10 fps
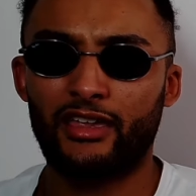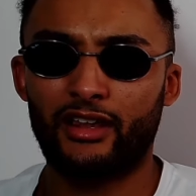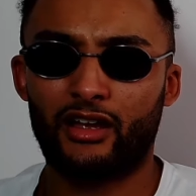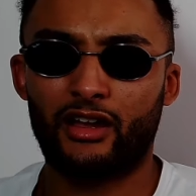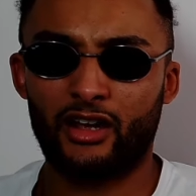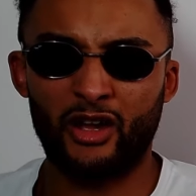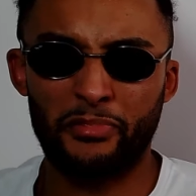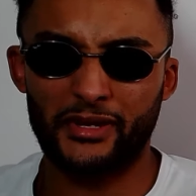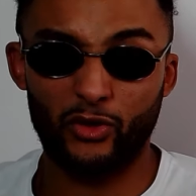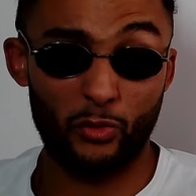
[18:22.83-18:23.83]
like
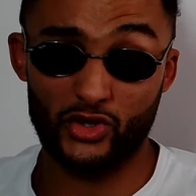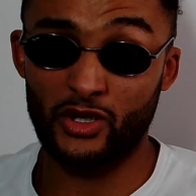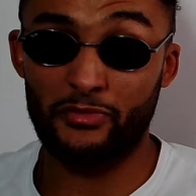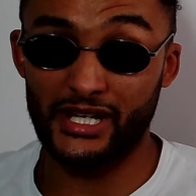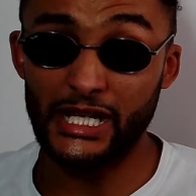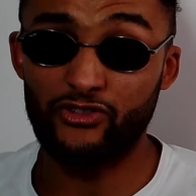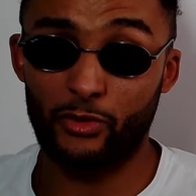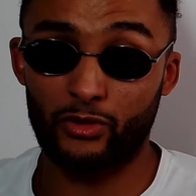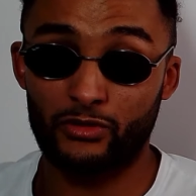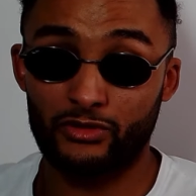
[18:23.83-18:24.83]
un almost
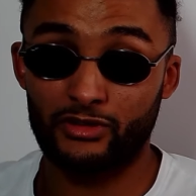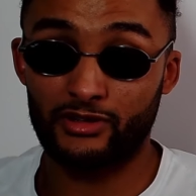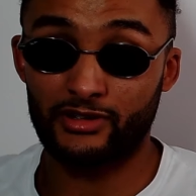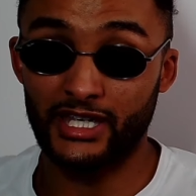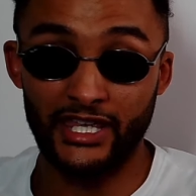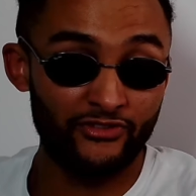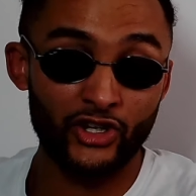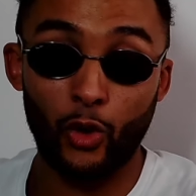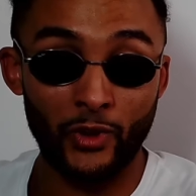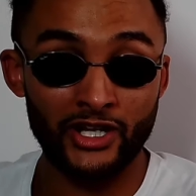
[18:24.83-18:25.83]
unbelievable. Even
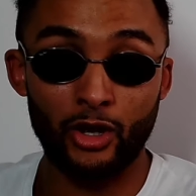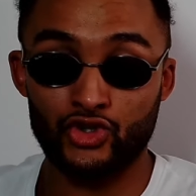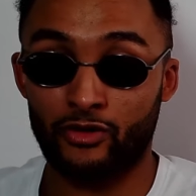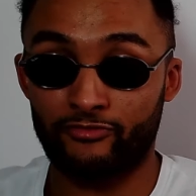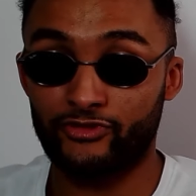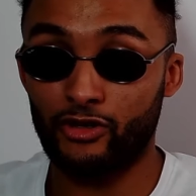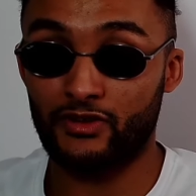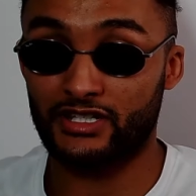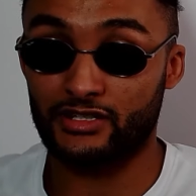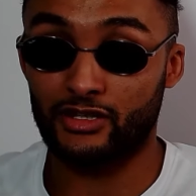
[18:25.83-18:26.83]
though we know John
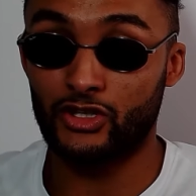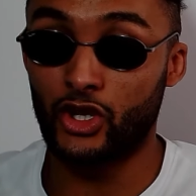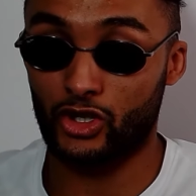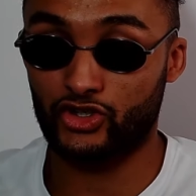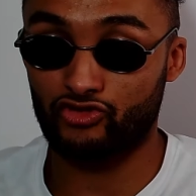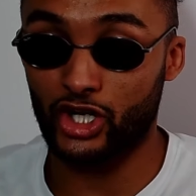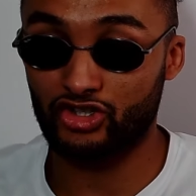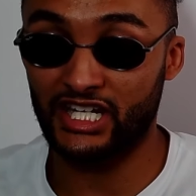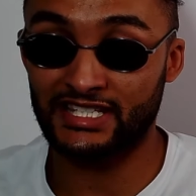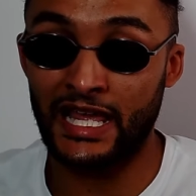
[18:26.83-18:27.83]
Fury is not
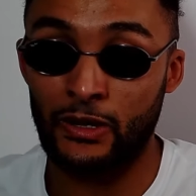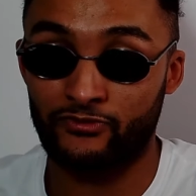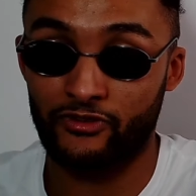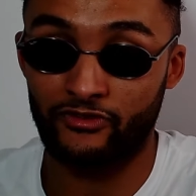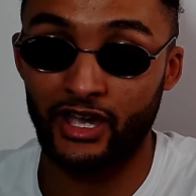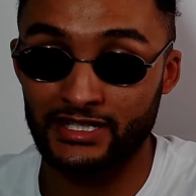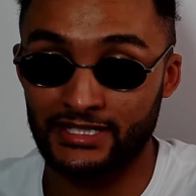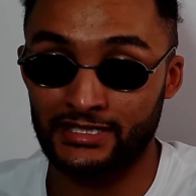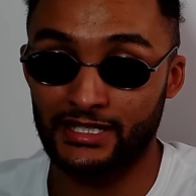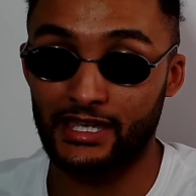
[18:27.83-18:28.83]
structurally sound for
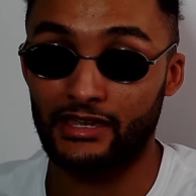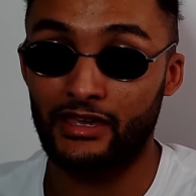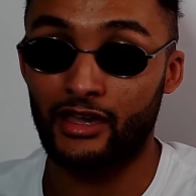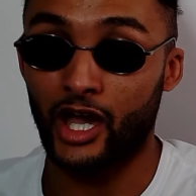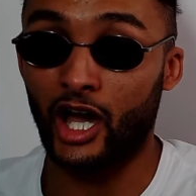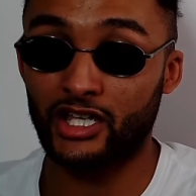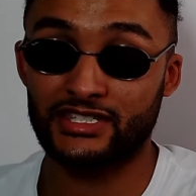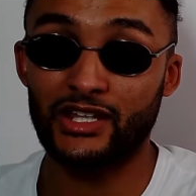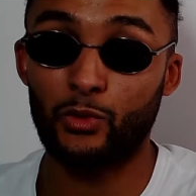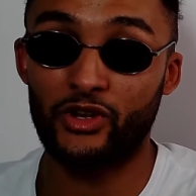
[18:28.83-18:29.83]
fighting, yeah, I
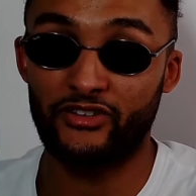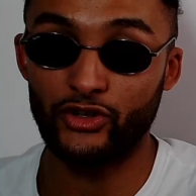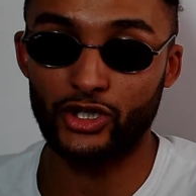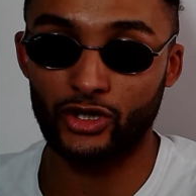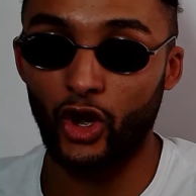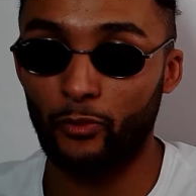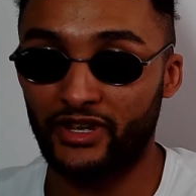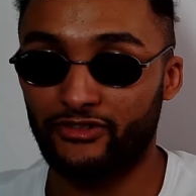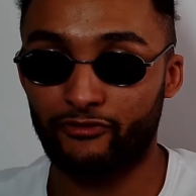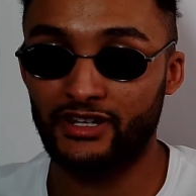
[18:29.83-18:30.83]
still would. If you'd have told
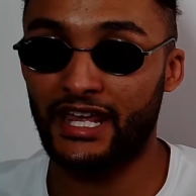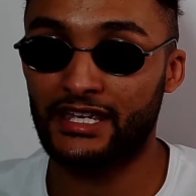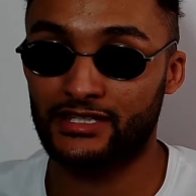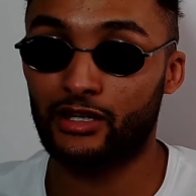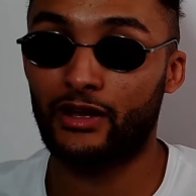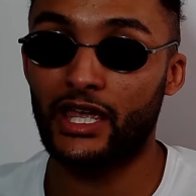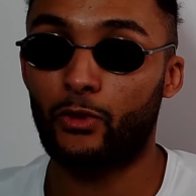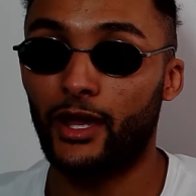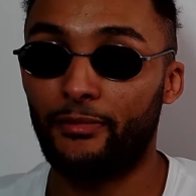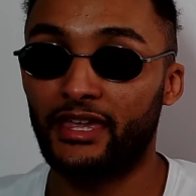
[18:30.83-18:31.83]
me three days ago,
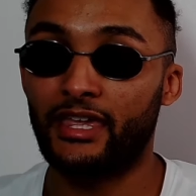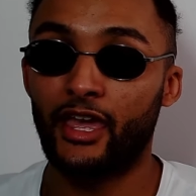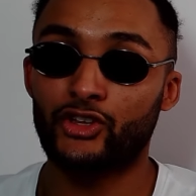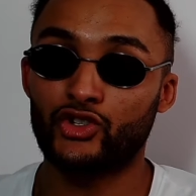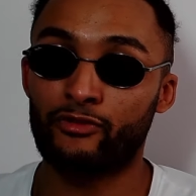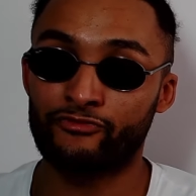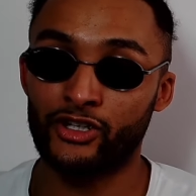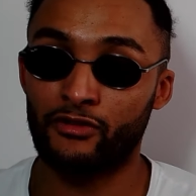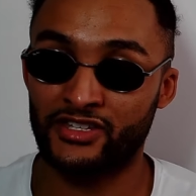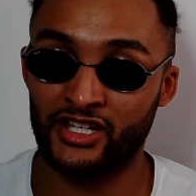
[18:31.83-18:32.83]
AYB, John
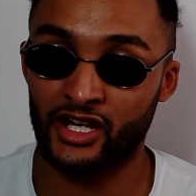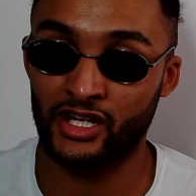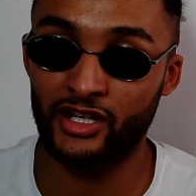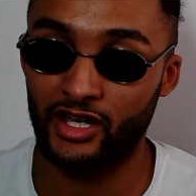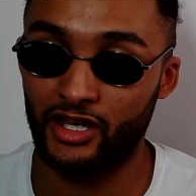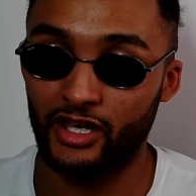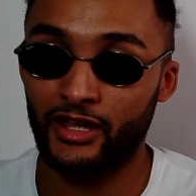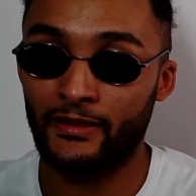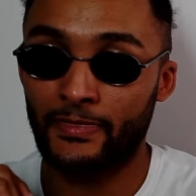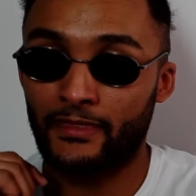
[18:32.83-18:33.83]
Fury is gonna nut
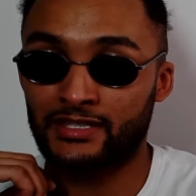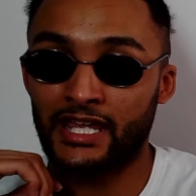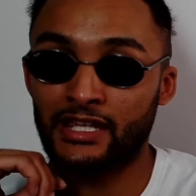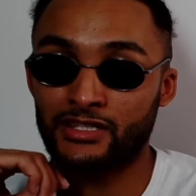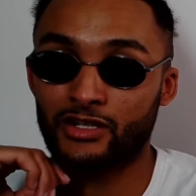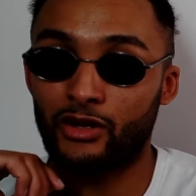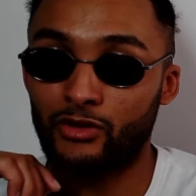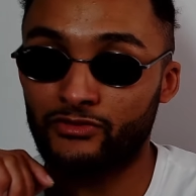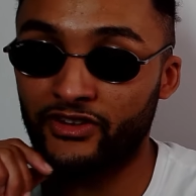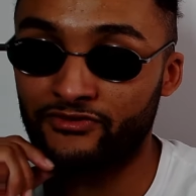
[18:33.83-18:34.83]
a ten
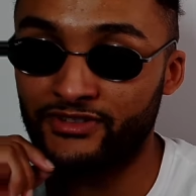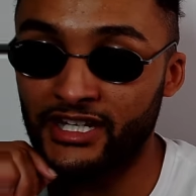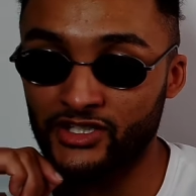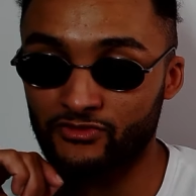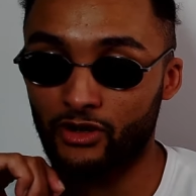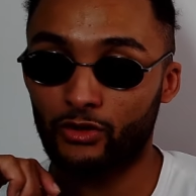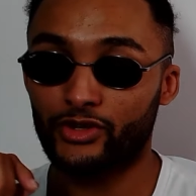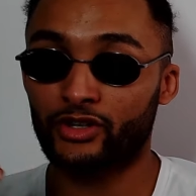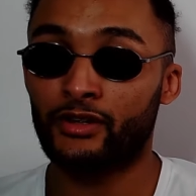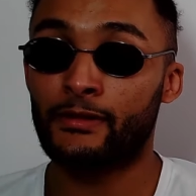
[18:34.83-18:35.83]
stone, fifteen year
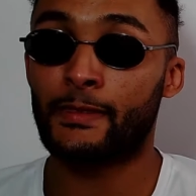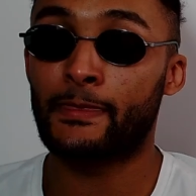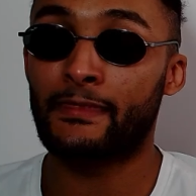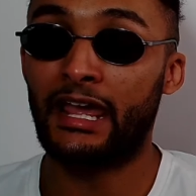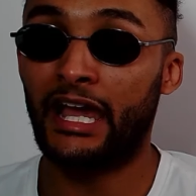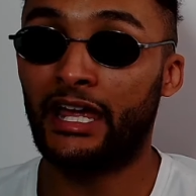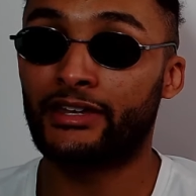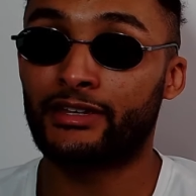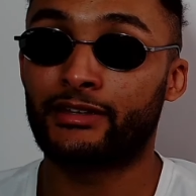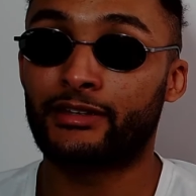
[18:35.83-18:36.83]
old, and